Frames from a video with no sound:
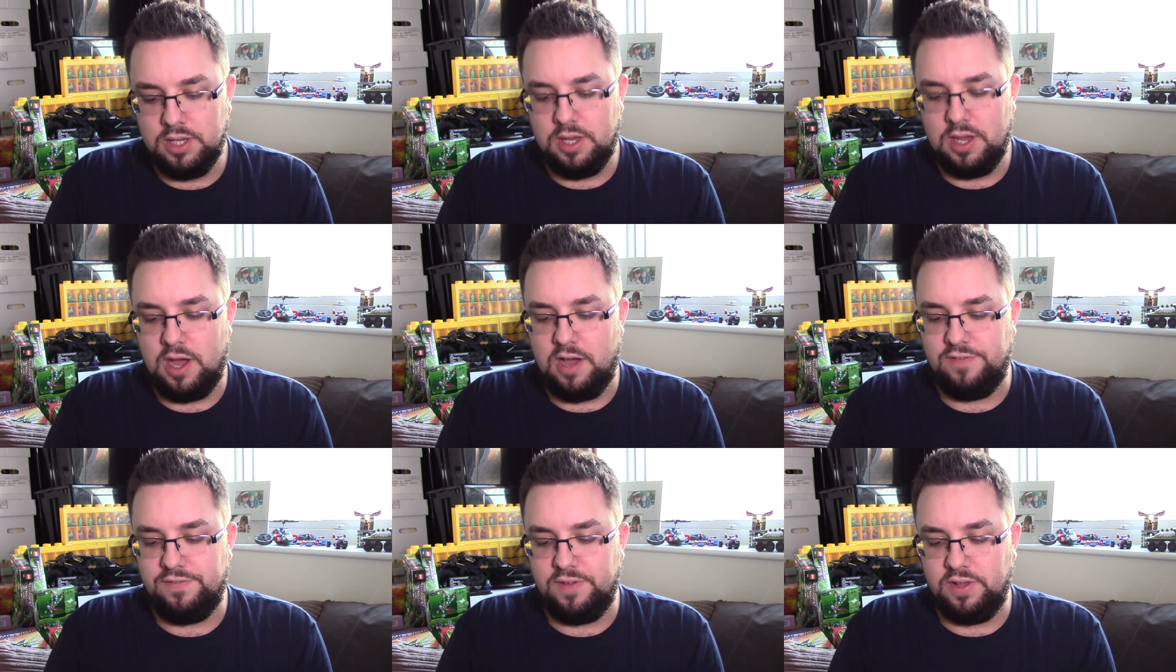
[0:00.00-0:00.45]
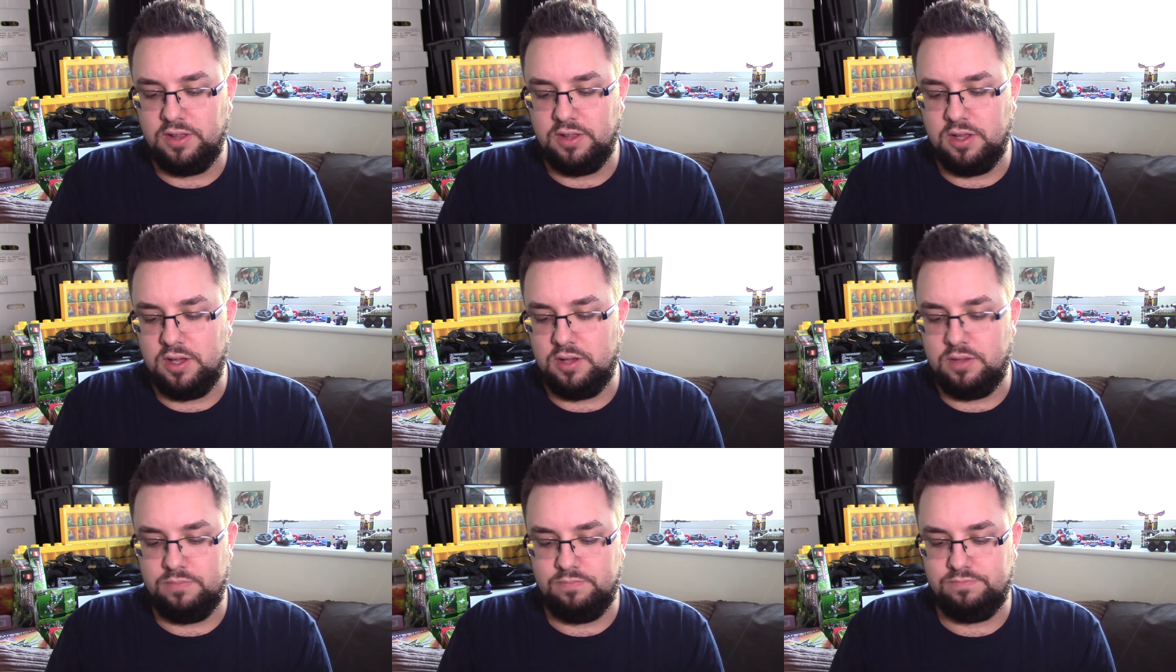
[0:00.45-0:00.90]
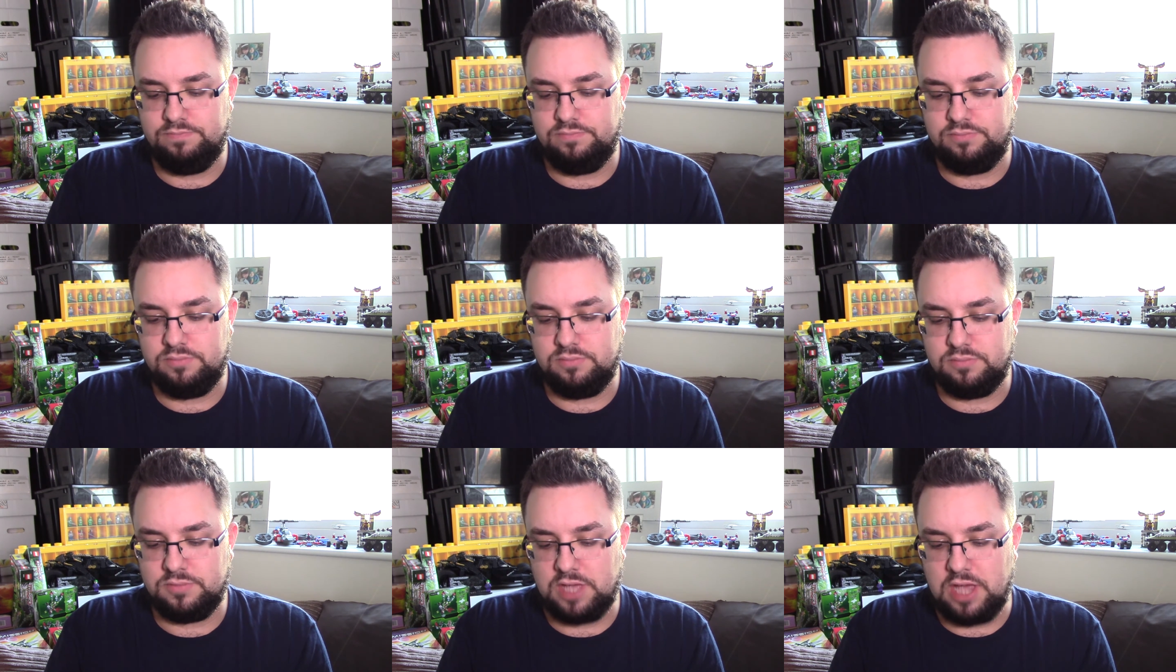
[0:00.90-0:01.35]
I think that
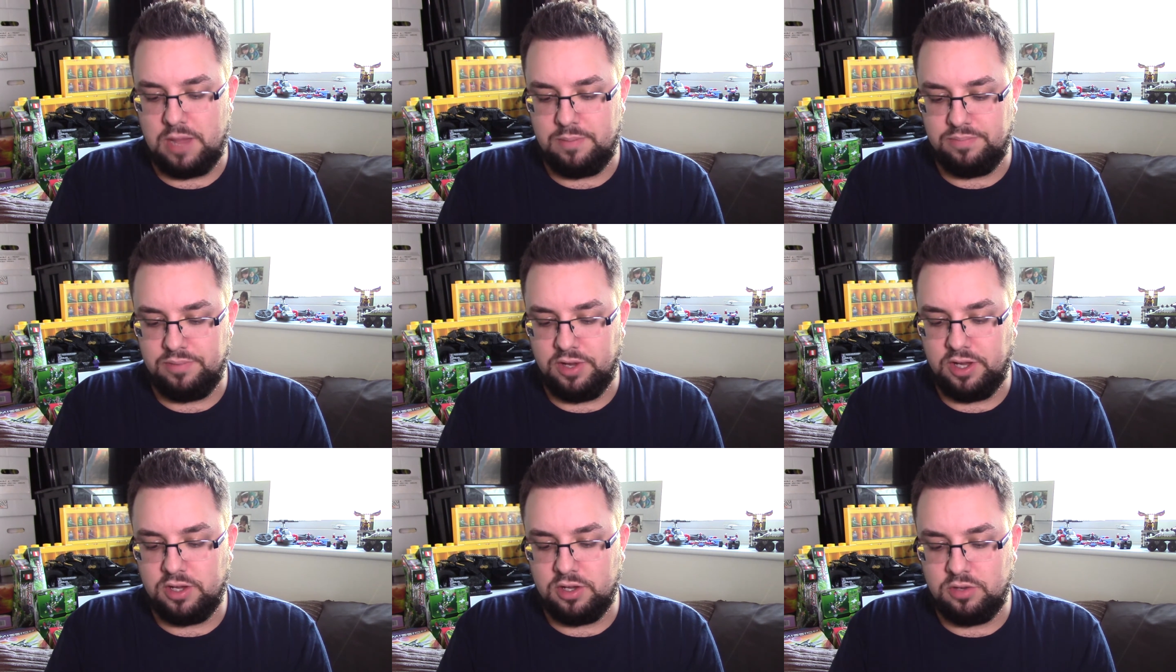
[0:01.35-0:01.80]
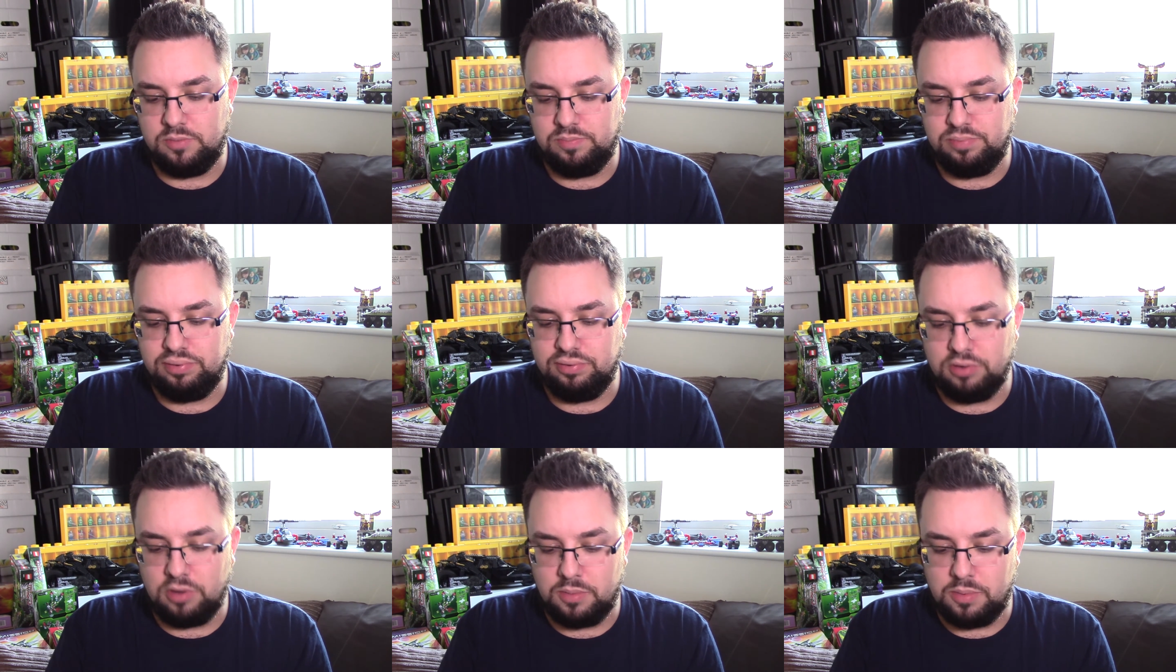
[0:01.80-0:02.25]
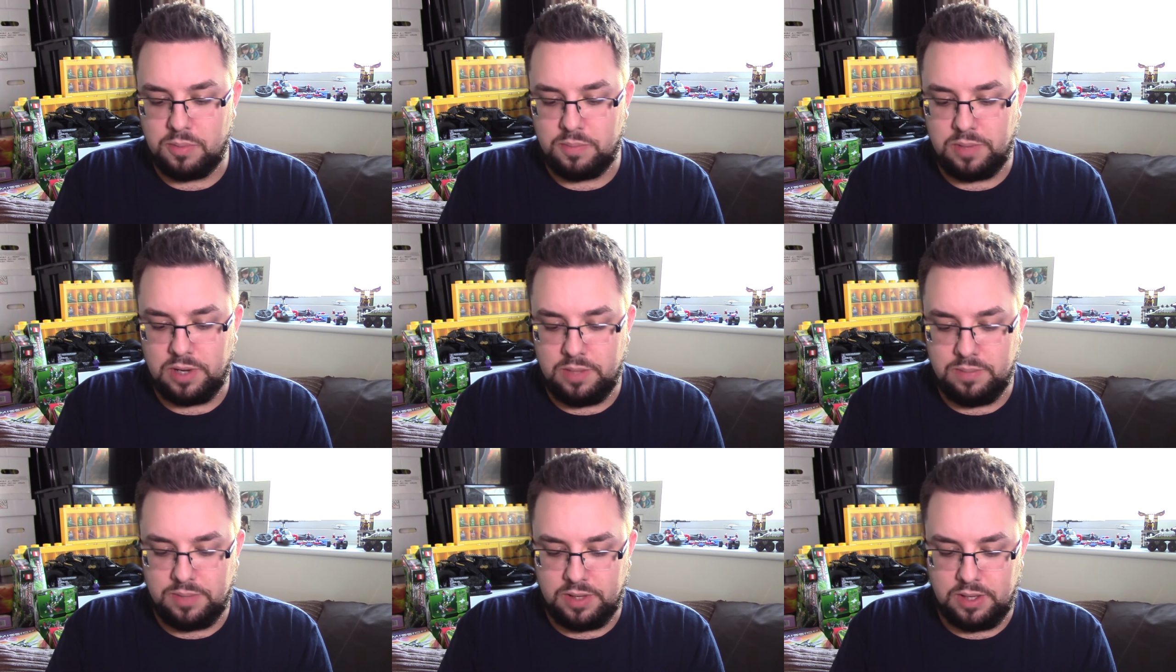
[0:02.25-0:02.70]
Cadbury could
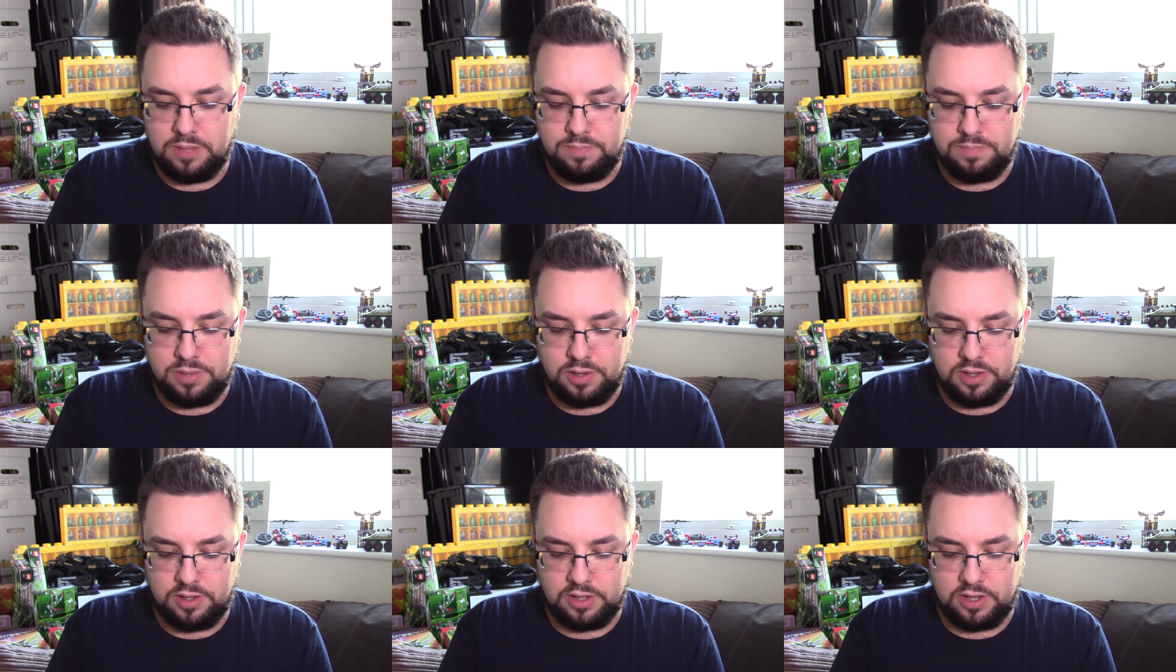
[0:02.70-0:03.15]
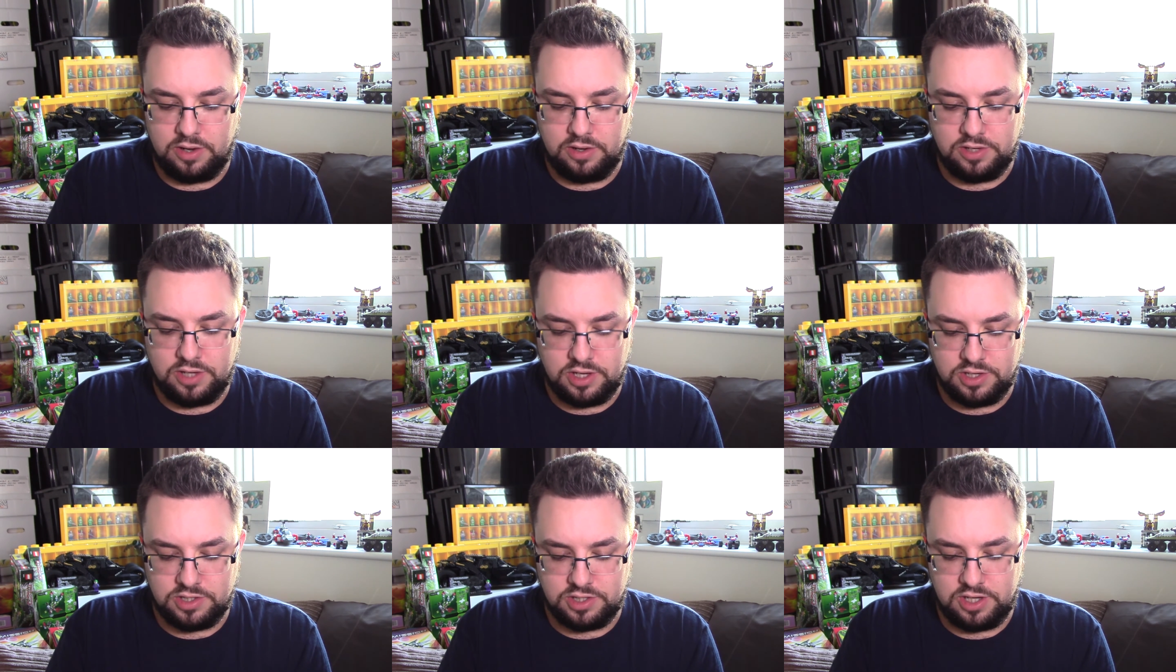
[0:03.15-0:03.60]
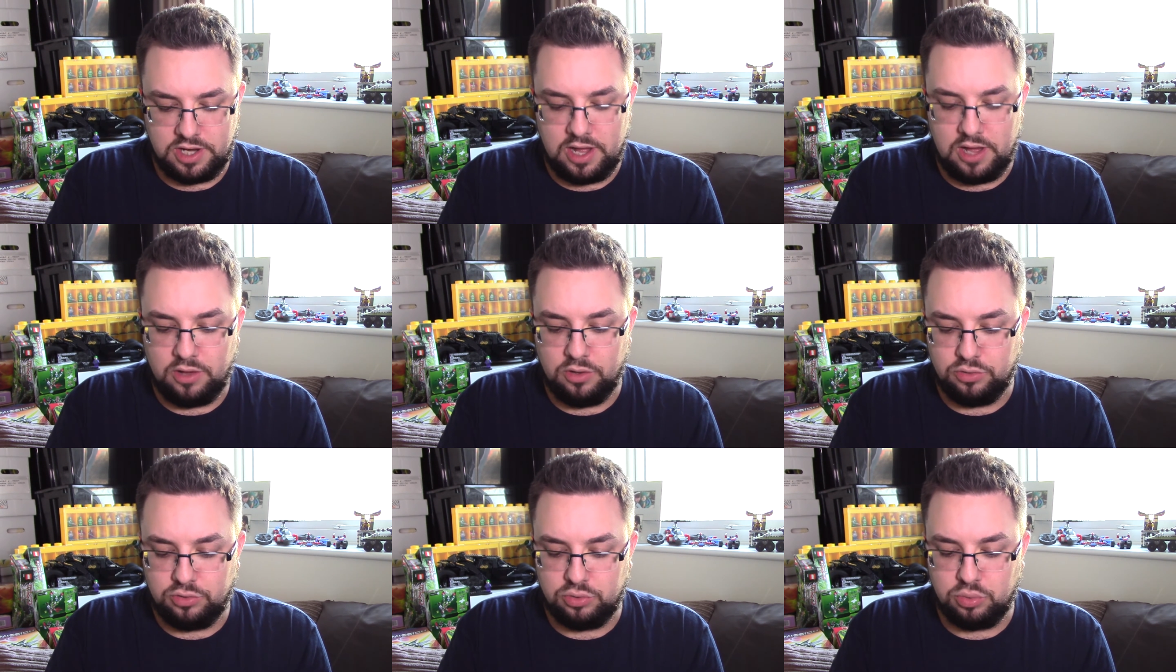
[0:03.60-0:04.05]
probably be putting their attention
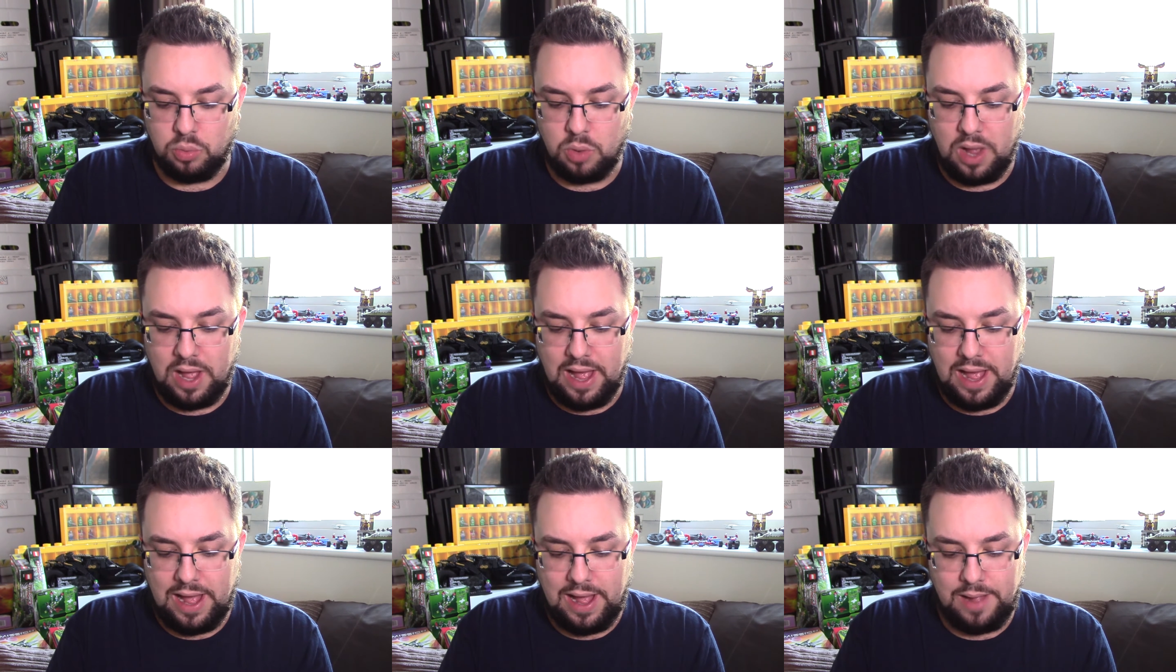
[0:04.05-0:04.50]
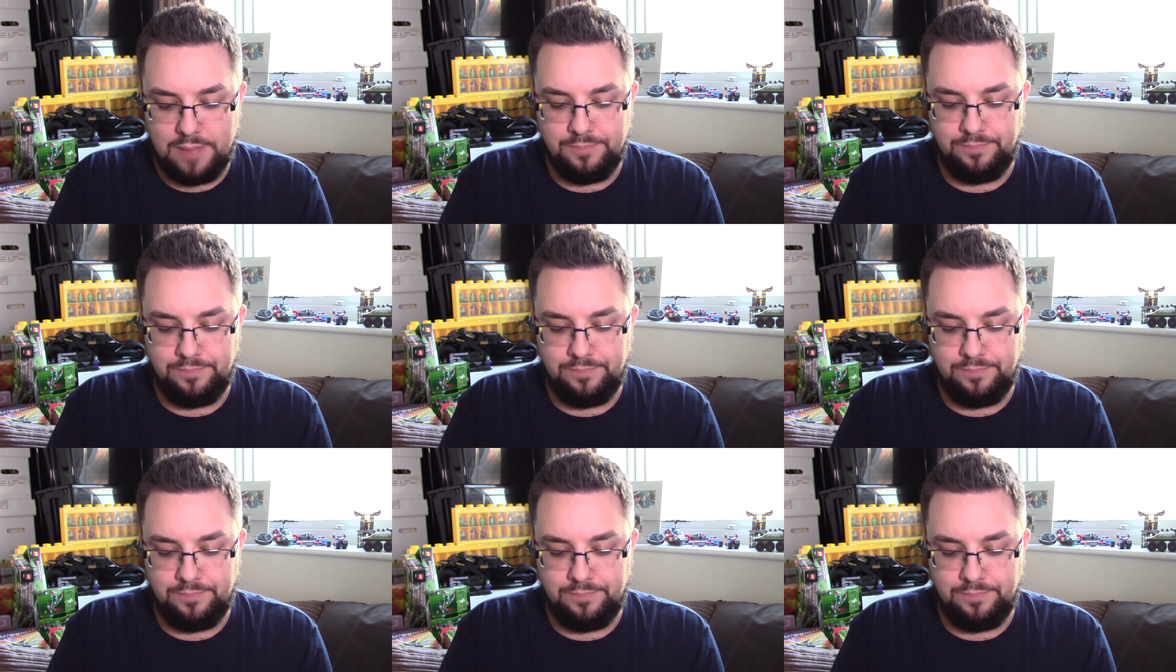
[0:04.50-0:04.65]
elsewhere